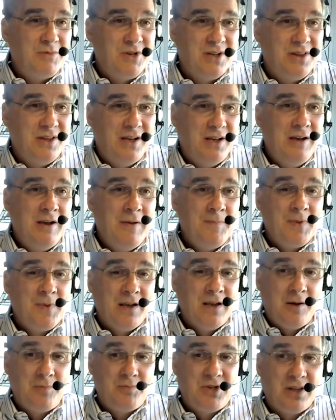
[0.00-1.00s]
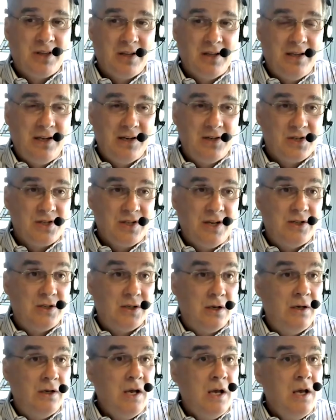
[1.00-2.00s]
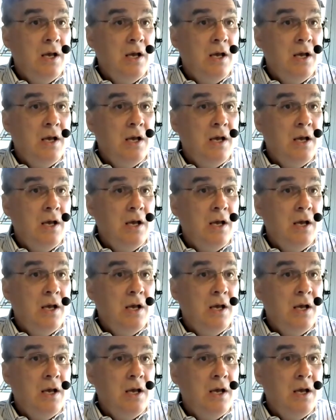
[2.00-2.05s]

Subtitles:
to the legislation.